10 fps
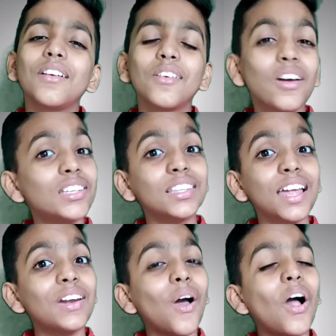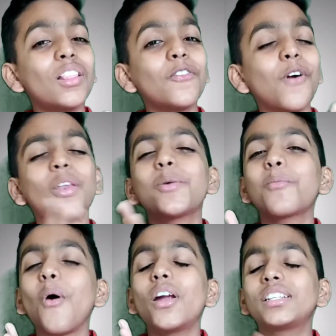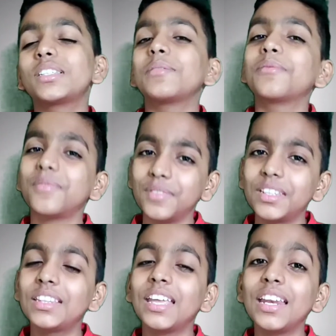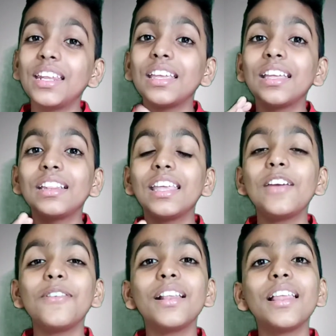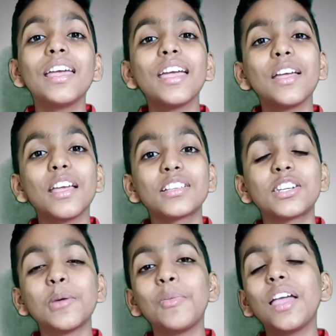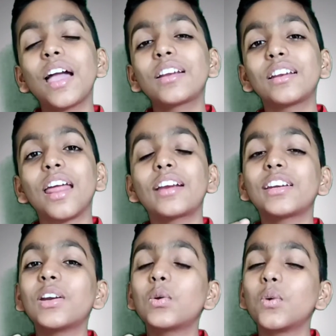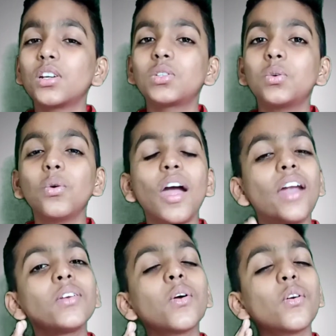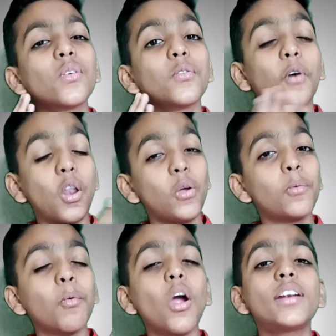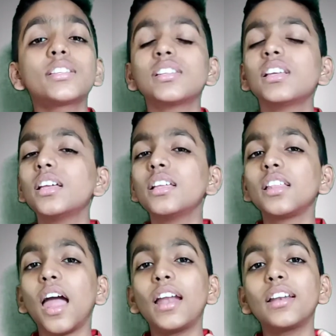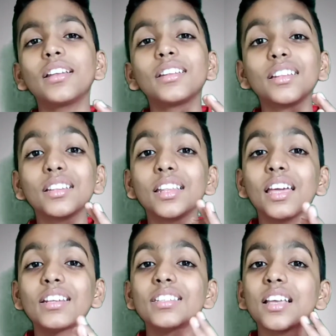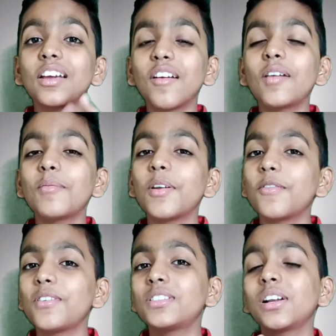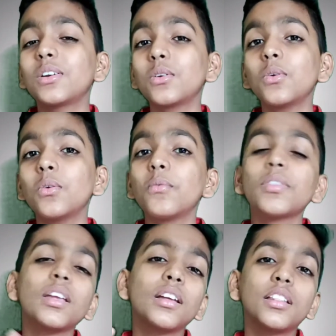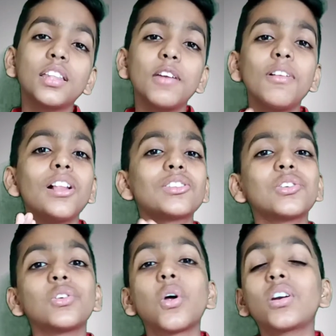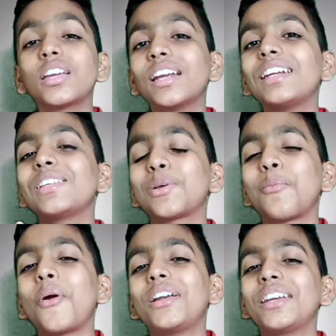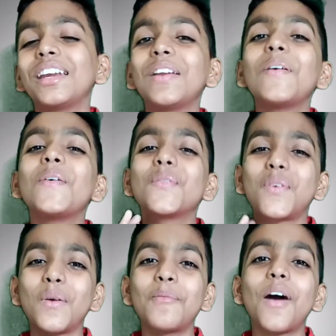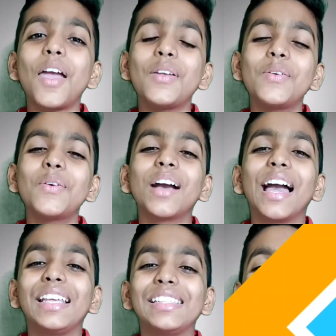Roger that all the following points. Then they will extremely attracted towards you and your following points, and there is a great beneficial to you. They will also not get disappointed by you, guys.